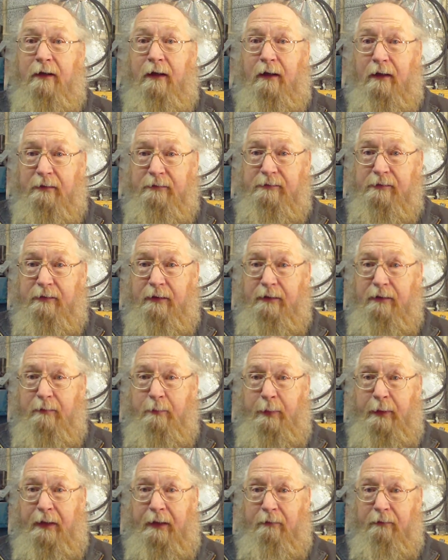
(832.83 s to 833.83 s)
isolate the
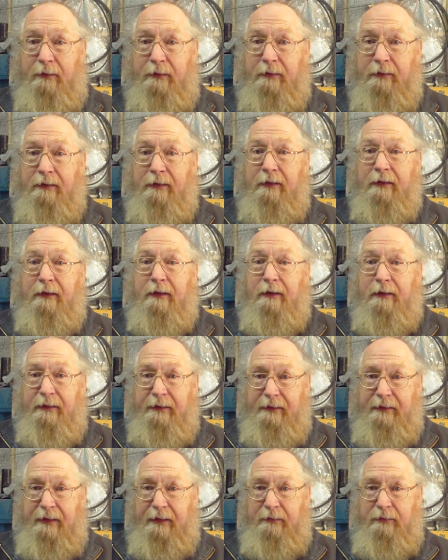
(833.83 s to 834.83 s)
power,
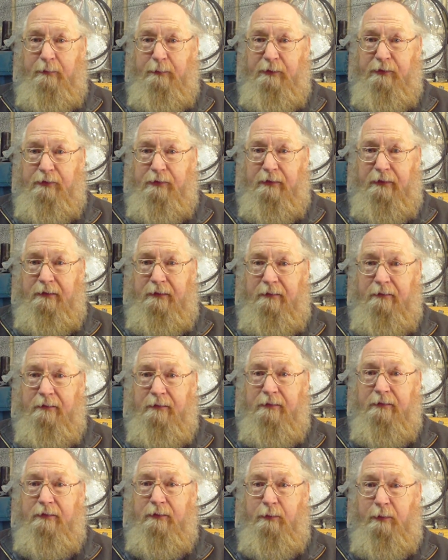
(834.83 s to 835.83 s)
clean down your machine
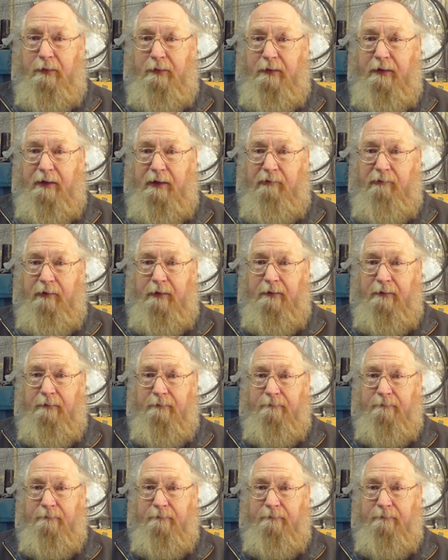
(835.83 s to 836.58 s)
and your work area.